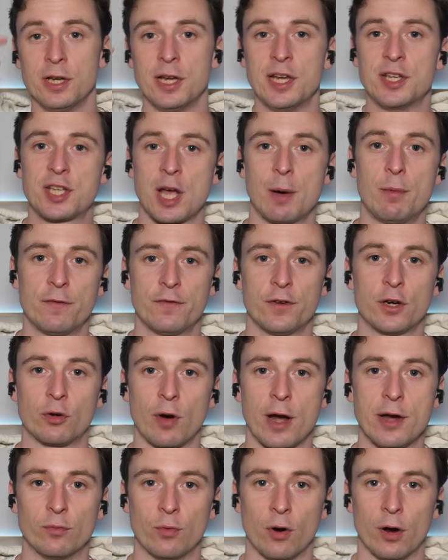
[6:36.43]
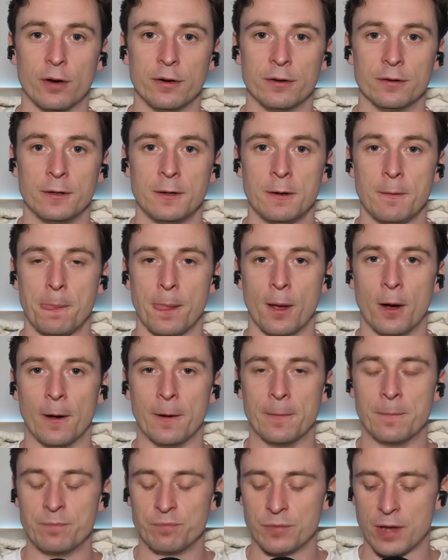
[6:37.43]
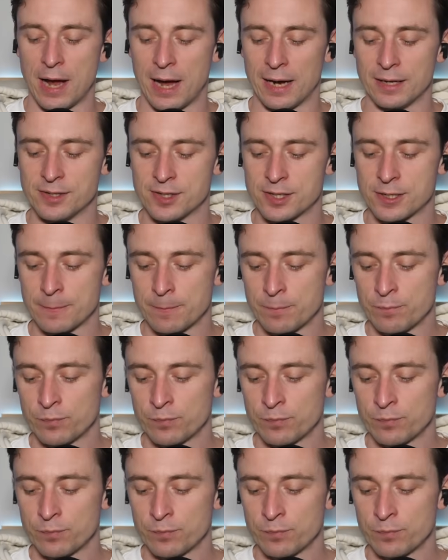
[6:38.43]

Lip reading: He's come off a great run. And